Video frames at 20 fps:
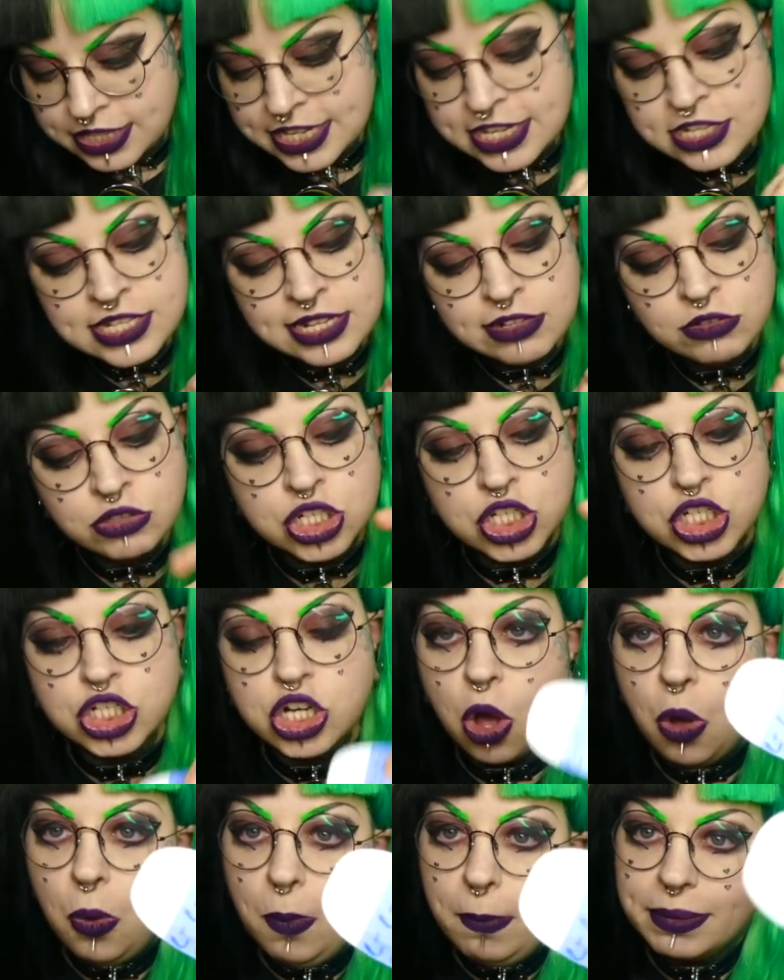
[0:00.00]
These little
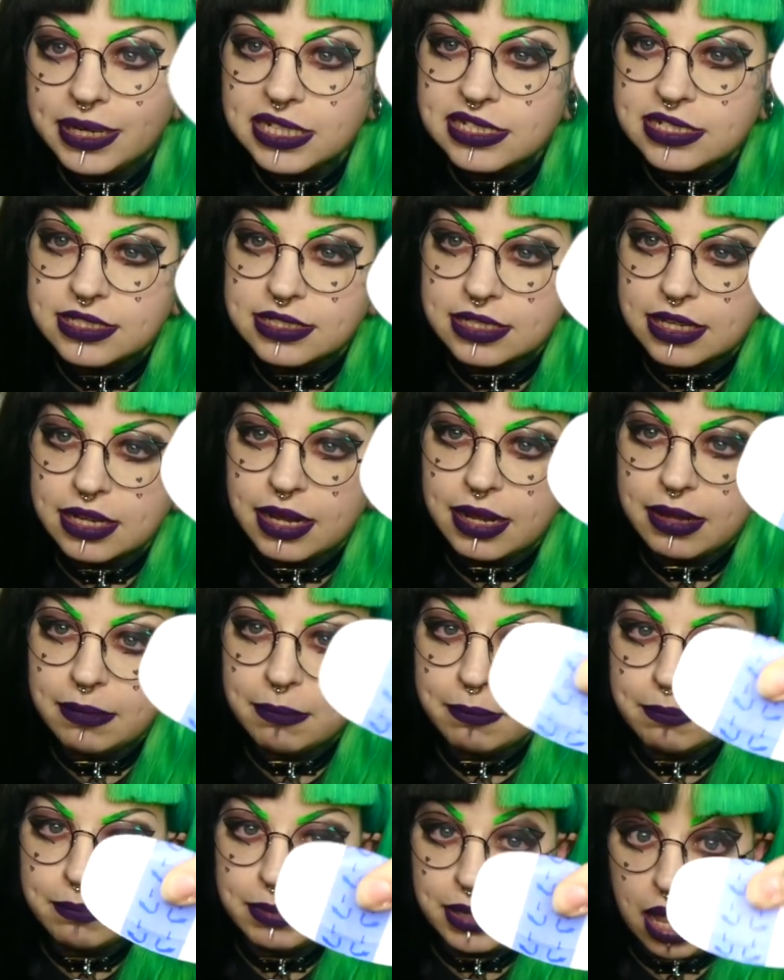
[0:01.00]
Scholl blister
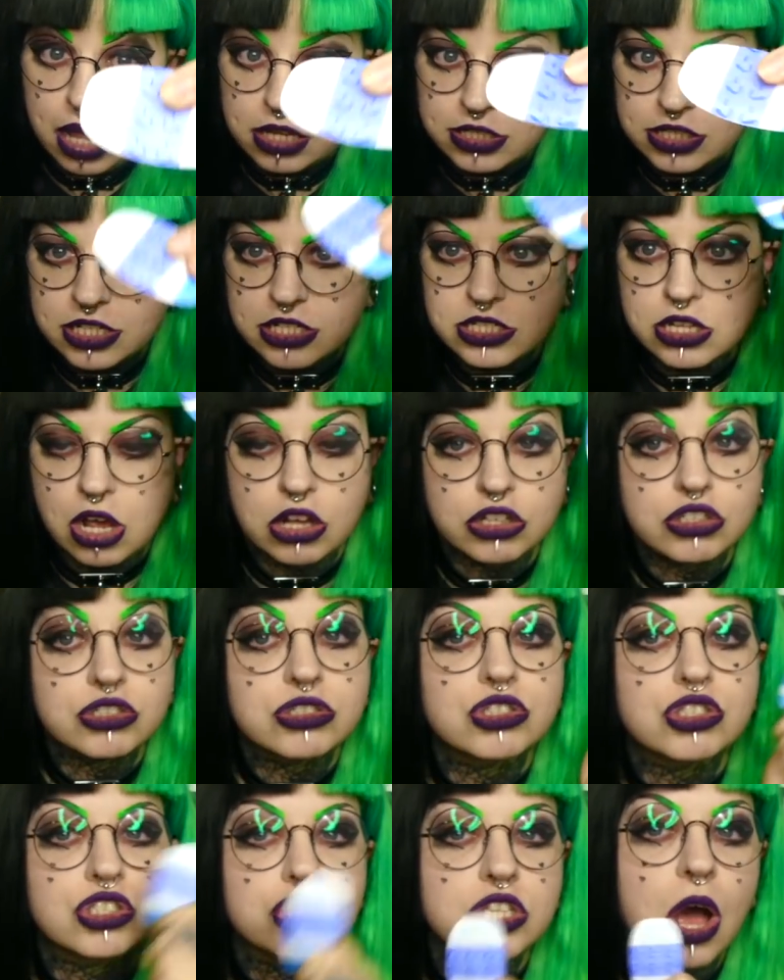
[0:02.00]
plasters are
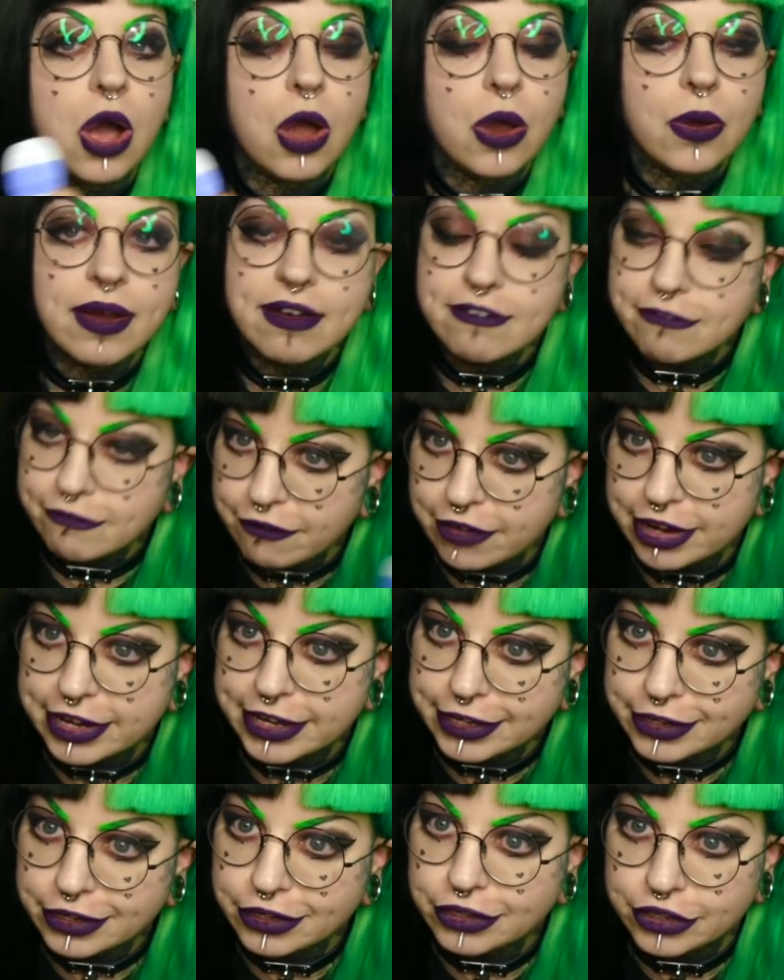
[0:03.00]
so
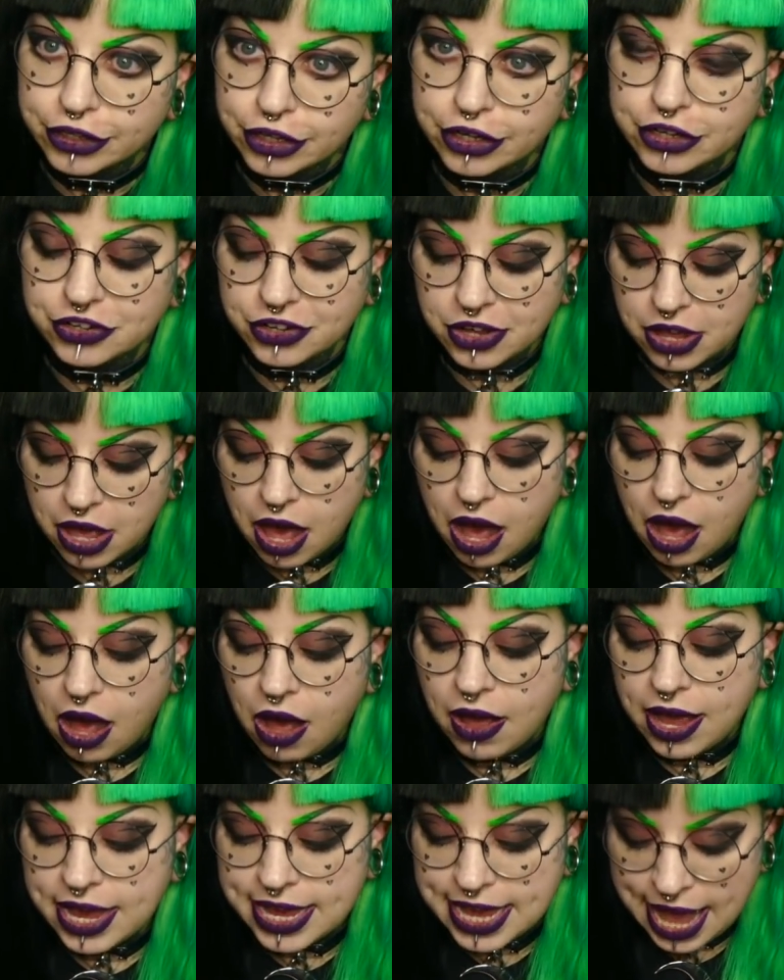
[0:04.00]
freaking good.
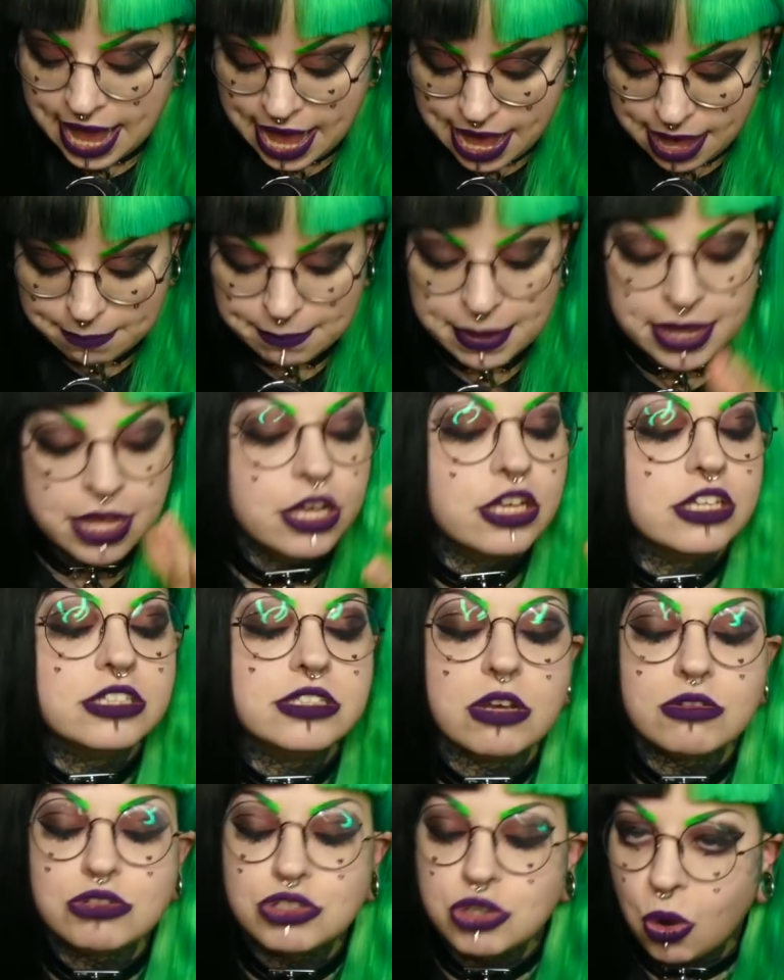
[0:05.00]
I am
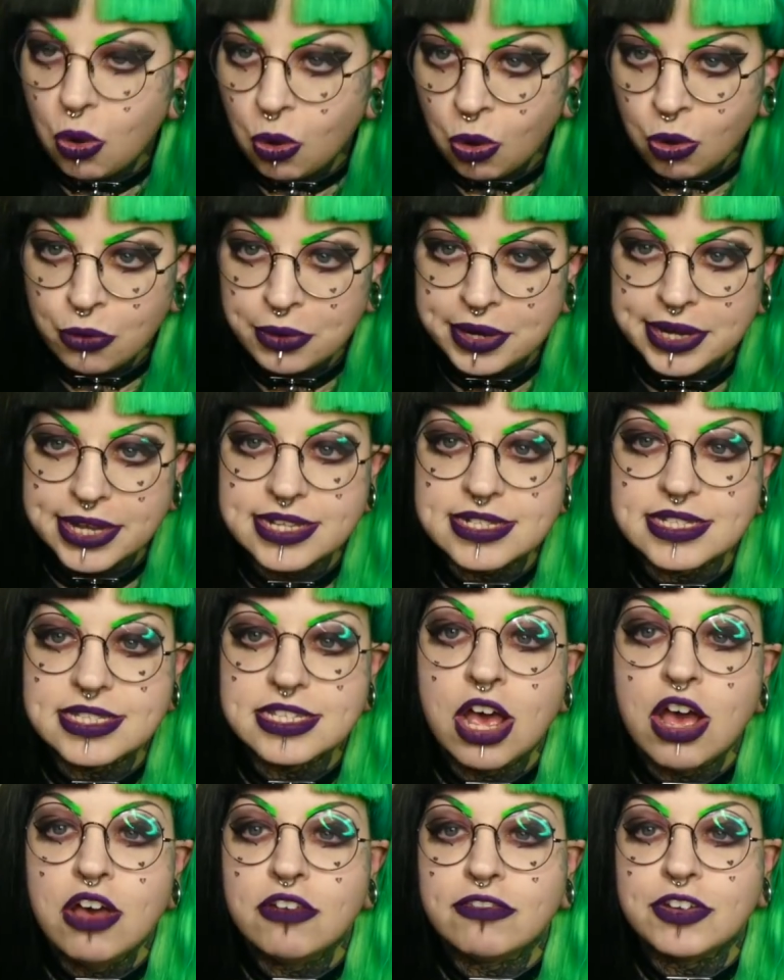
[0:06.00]
notorious
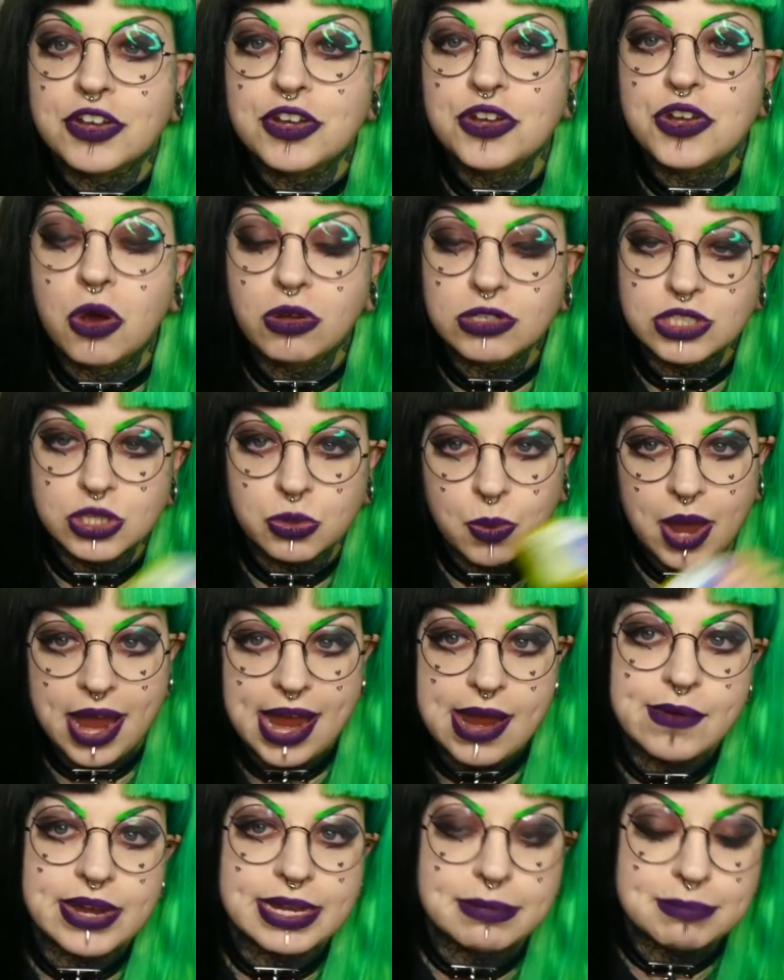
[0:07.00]
for not
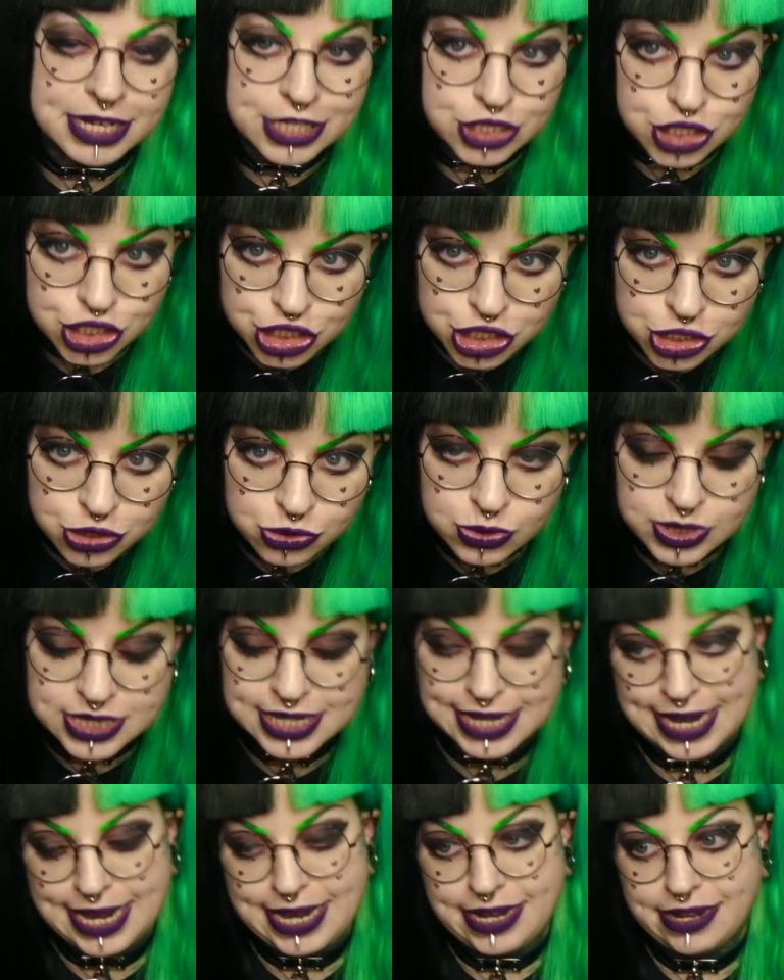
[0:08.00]
wearing my shoes
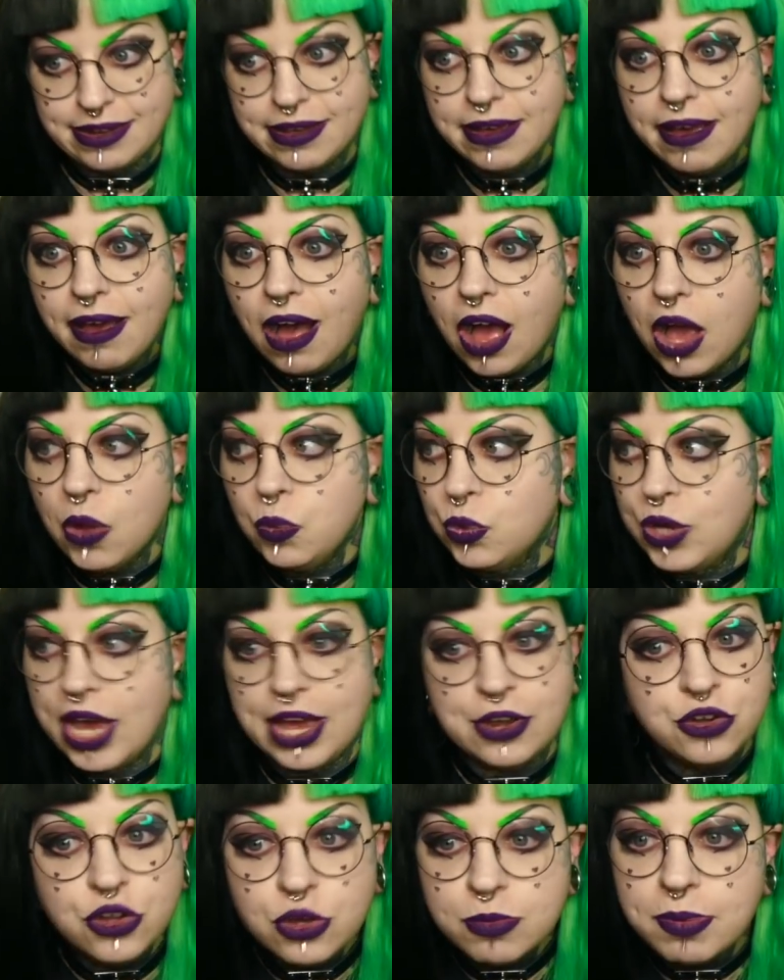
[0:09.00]
in. I will get
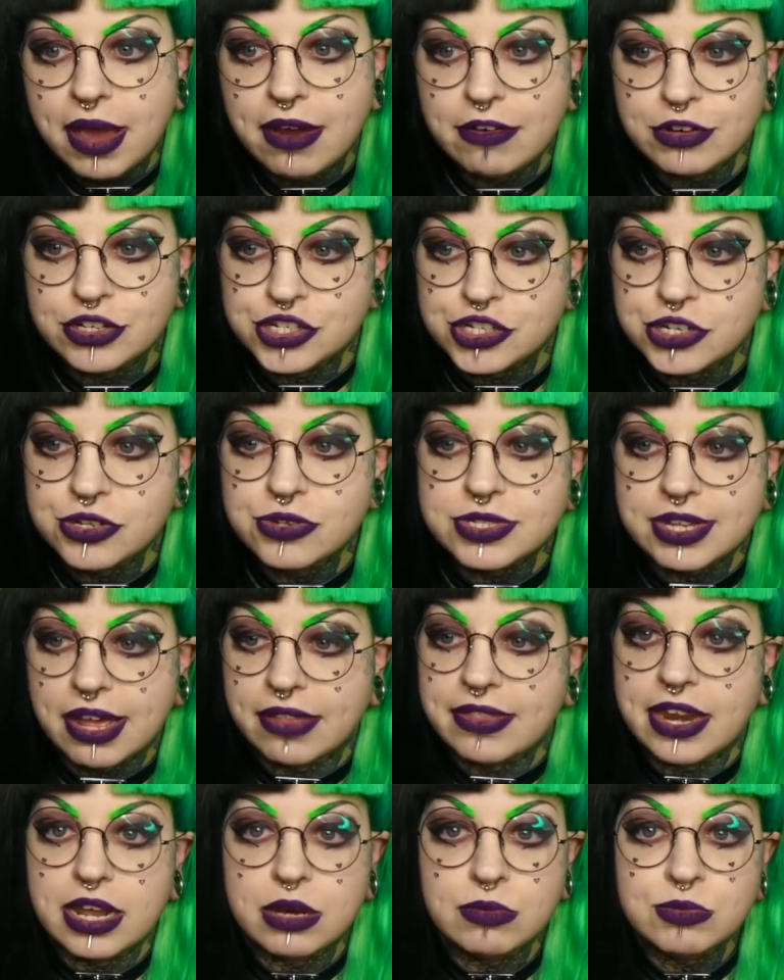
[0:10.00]
a new pair of shoes
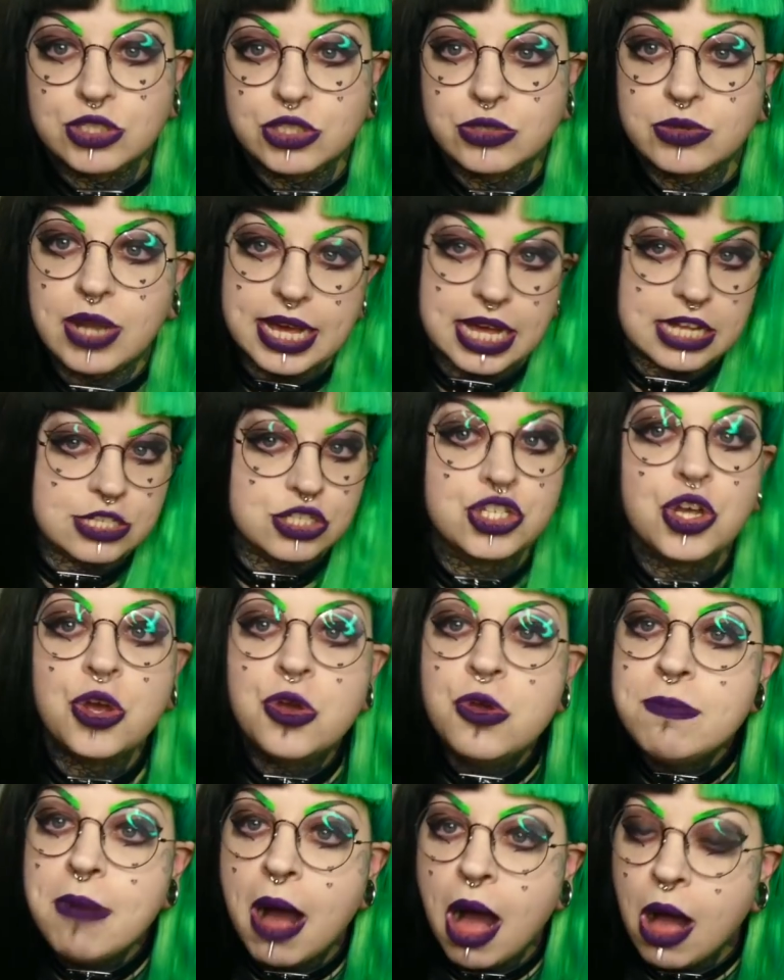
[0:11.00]
and then I will do like a
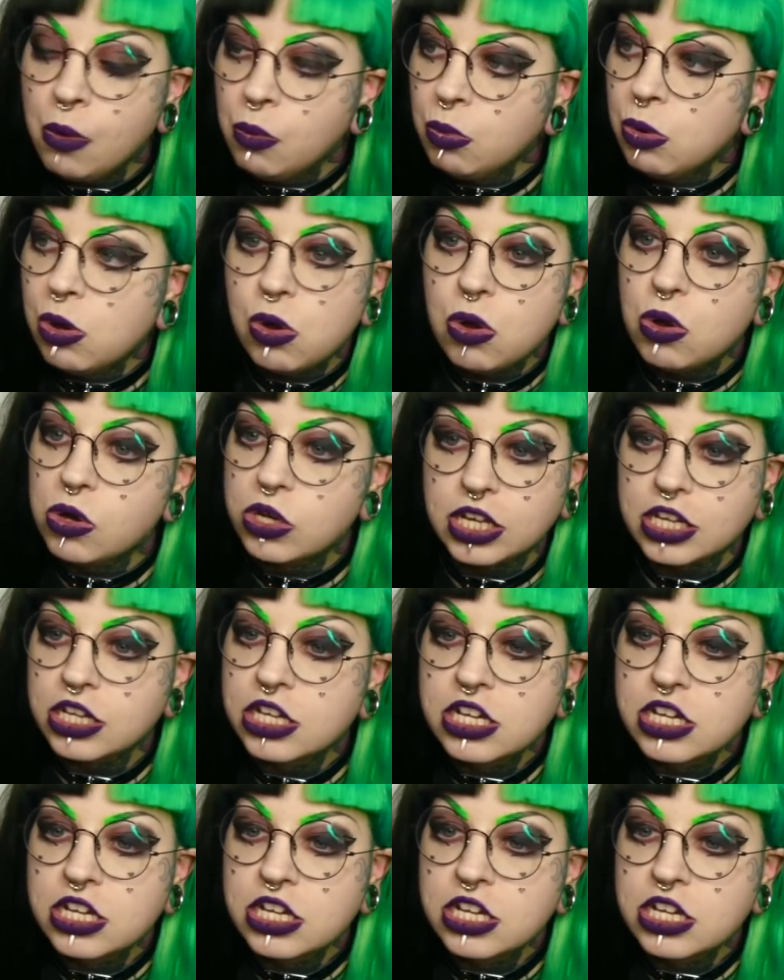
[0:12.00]
2 mile walk,